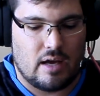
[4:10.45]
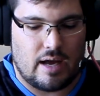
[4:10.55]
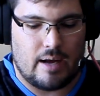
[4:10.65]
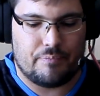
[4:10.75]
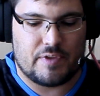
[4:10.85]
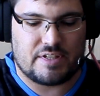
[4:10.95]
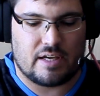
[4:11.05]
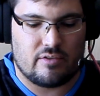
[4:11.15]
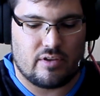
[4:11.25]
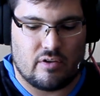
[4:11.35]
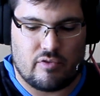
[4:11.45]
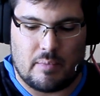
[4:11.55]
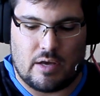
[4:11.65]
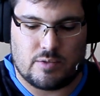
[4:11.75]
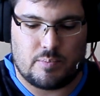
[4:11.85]
The second thing of the
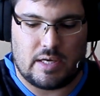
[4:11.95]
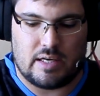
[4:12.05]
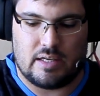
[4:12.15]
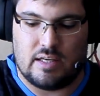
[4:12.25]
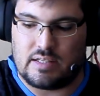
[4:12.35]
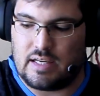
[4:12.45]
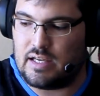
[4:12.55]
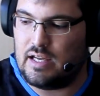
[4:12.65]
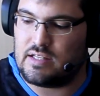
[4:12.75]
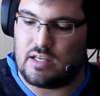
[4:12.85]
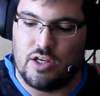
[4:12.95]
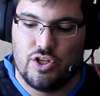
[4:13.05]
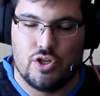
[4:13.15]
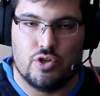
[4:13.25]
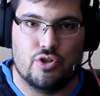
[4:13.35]
mouse pad is that it's a
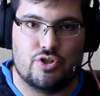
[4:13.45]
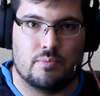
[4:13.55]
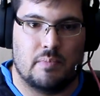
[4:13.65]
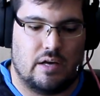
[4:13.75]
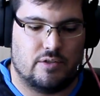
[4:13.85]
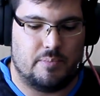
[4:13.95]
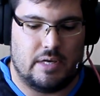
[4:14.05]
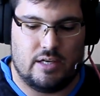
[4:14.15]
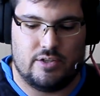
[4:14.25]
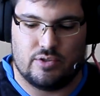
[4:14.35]
huge mouse pad.